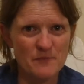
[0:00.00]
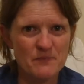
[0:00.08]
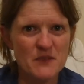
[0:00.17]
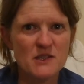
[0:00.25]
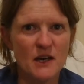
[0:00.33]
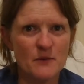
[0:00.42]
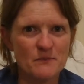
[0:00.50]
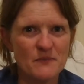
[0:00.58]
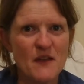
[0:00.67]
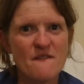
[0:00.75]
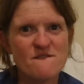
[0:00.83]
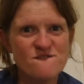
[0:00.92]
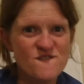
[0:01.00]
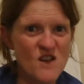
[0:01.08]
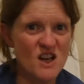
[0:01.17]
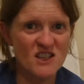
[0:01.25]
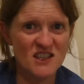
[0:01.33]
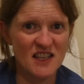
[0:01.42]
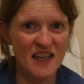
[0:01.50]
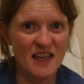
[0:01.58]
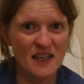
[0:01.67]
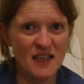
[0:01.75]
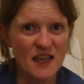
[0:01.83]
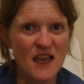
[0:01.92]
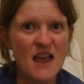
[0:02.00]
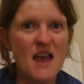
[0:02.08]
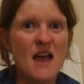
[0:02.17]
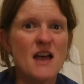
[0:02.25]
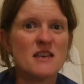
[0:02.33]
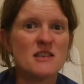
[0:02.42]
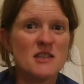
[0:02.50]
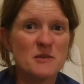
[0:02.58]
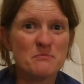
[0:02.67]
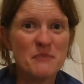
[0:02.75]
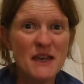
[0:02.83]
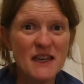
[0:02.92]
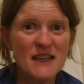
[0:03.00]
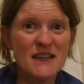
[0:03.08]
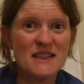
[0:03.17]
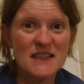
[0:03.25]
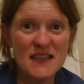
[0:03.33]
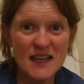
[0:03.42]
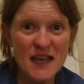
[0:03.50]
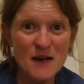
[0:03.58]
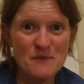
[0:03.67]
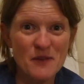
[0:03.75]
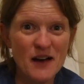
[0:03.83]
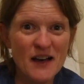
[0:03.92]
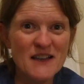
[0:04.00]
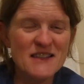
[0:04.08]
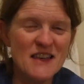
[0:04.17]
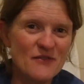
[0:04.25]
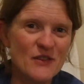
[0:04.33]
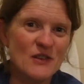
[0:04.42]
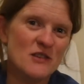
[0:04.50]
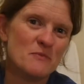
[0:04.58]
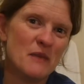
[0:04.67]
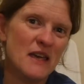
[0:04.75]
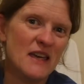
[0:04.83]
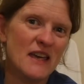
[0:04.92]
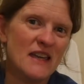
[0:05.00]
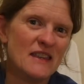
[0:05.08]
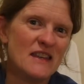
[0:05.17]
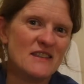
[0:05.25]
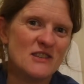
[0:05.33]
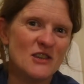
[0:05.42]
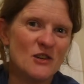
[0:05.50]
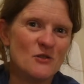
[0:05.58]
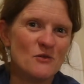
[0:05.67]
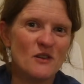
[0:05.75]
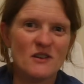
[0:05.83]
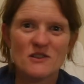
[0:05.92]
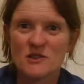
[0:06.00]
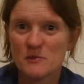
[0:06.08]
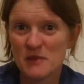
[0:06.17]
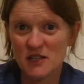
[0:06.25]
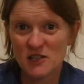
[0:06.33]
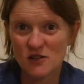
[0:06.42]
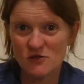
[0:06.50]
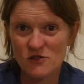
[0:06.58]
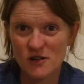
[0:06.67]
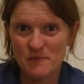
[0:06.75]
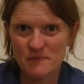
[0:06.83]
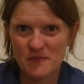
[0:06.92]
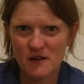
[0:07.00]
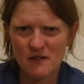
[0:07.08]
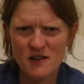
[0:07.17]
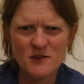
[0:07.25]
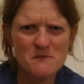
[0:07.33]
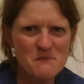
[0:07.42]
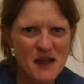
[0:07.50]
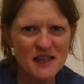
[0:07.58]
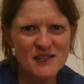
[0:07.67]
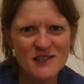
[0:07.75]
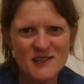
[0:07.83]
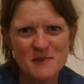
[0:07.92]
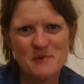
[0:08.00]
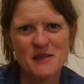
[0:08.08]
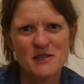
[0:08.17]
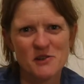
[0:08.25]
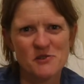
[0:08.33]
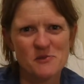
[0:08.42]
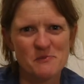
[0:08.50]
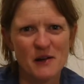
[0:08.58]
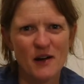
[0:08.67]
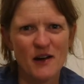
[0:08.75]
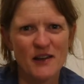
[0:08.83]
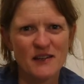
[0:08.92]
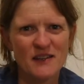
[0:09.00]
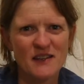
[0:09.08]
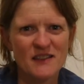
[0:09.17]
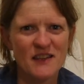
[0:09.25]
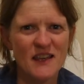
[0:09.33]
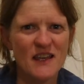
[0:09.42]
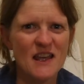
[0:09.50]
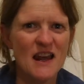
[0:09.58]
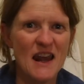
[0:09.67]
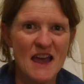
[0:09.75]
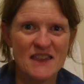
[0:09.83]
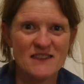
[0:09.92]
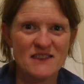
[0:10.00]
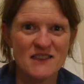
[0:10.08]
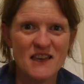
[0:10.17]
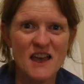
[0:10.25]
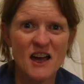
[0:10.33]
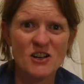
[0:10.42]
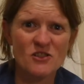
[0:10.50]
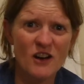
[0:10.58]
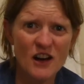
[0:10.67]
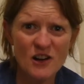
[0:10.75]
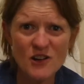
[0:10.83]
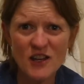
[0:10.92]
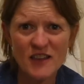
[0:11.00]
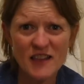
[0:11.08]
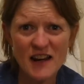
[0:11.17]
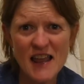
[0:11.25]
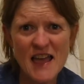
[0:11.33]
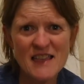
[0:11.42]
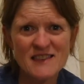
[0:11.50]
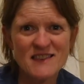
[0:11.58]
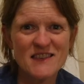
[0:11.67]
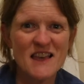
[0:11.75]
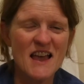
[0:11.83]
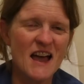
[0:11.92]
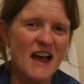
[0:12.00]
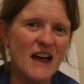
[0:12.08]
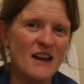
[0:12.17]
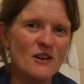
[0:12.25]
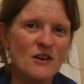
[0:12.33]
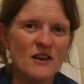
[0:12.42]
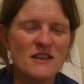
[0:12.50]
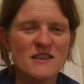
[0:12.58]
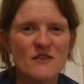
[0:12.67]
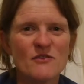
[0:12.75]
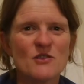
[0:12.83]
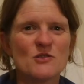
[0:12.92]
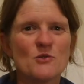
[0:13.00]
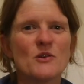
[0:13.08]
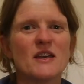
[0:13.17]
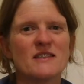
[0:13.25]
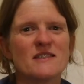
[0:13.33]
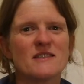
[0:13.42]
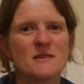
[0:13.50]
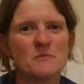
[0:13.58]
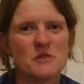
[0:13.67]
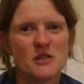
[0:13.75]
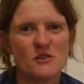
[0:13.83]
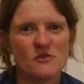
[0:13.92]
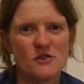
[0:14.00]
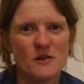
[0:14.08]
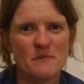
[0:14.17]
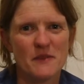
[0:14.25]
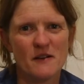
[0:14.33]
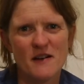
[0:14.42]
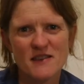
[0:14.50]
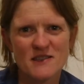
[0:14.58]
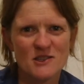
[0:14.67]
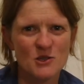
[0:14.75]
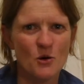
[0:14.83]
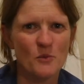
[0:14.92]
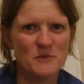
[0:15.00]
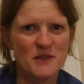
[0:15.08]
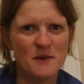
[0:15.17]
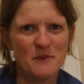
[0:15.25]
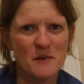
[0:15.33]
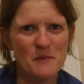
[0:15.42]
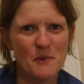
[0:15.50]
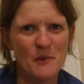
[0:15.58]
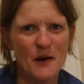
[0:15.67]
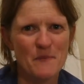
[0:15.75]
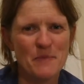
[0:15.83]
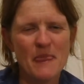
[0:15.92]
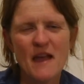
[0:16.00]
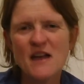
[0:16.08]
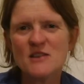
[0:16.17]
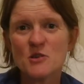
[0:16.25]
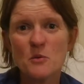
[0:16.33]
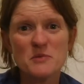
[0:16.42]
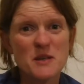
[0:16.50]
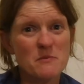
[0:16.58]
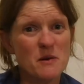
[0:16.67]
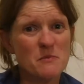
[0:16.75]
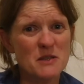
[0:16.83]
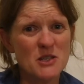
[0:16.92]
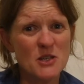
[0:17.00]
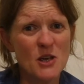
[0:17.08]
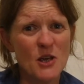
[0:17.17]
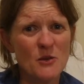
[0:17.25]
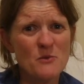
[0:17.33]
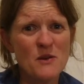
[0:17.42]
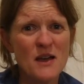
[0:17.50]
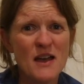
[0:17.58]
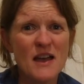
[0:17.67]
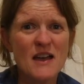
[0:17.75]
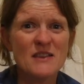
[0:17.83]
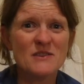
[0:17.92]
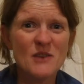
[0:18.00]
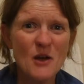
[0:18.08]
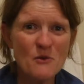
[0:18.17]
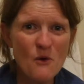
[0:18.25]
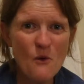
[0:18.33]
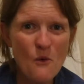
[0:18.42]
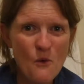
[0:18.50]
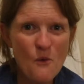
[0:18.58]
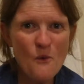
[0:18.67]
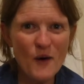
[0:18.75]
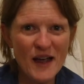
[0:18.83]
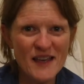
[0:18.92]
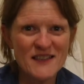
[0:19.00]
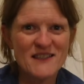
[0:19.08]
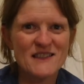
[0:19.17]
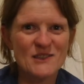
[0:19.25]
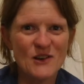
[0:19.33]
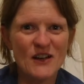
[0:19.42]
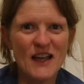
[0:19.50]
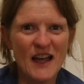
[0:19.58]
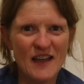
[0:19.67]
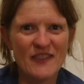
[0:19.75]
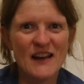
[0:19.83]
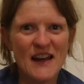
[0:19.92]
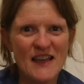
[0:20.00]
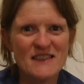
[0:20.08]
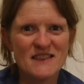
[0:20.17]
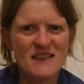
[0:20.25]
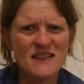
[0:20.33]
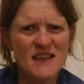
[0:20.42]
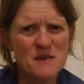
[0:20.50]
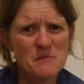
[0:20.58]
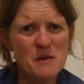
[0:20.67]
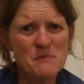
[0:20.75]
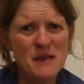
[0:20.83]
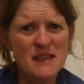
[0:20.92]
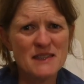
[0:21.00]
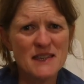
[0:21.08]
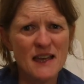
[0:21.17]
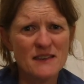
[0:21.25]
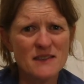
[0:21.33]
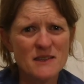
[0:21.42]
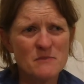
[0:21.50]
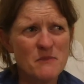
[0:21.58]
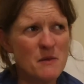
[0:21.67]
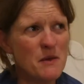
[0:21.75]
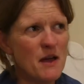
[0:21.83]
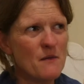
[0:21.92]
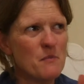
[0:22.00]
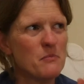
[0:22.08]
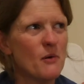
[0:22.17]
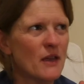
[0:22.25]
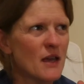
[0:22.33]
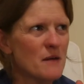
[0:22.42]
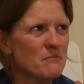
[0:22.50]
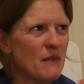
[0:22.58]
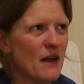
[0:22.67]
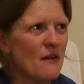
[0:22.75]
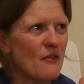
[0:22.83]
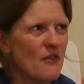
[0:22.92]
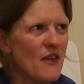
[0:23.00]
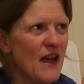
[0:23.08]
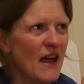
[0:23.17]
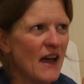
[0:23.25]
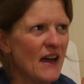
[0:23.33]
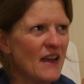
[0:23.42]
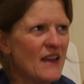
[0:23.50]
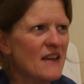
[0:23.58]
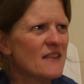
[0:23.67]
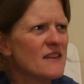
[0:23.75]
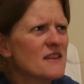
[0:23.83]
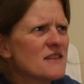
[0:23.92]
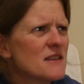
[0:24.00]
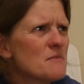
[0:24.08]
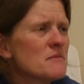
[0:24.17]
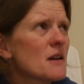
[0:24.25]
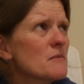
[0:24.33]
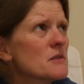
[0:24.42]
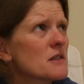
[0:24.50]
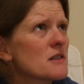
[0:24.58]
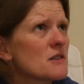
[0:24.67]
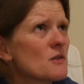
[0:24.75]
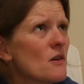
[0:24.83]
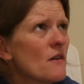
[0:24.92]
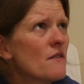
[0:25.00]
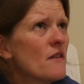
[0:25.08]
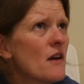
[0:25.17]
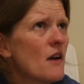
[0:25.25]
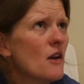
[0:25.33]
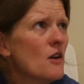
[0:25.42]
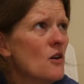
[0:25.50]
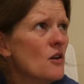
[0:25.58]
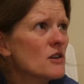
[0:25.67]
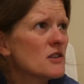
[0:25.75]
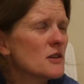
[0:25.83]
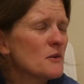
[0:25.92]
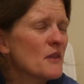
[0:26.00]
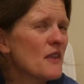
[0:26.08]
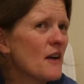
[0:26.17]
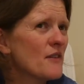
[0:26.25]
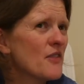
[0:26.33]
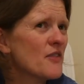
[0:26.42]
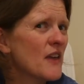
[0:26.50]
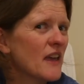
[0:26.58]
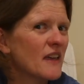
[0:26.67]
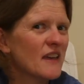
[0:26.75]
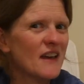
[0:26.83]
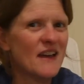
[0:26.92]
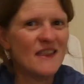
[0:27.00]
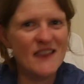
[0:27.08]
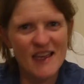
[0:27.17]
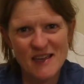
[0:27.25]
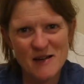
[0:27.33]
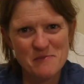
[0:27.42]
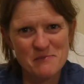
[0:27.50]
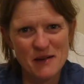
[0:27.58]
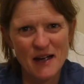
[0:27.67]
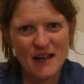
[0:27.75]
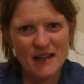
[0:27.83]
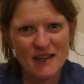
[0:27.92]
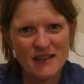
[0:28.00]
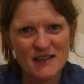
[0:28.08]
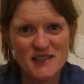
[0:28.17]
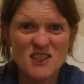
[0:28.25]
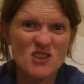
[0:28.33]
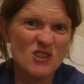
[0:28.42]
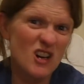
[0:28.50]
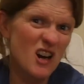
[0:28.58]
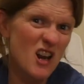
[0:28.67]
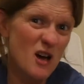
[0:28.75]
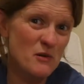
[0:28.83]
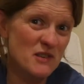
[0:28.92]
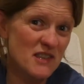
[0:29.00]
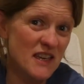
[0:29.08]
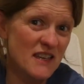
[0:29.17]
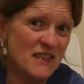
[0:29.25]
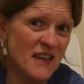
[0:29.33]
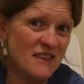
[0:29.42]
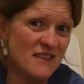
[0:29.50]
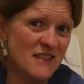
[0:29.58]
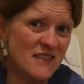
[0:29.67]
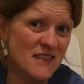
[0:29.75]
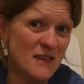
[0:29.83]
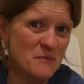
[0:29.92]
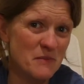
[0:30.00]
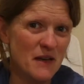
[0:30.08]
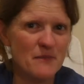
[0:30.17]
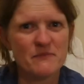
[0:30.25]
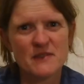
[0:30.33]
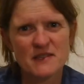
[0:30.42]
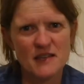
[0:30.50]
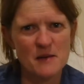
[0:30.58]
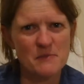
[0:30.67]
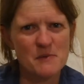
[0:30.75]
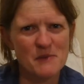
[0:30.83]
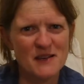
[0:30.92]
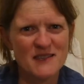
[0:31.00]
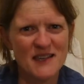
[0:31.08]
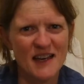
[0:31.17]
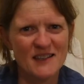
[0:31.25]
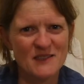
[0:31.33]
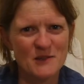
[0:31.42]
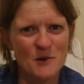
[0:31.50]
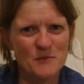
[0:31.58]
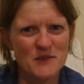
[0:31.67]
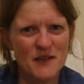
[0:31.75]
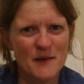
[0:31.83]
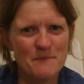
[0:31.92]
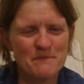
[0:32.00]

So, firstly, speak to the camera as if you're speaking to some of the children. All right, so imagine some of the children behind the lens and try and look at the lens and look as if you're talking to some children. All right, so top tip number 1. Top tip number 2, don't always look at the lens because it can be a bit intense. Maybe have a point about there that you sometimes just sort of look to and have a think and then come back because it sort of lowers the intensity a bit. So that'd be my second top tip.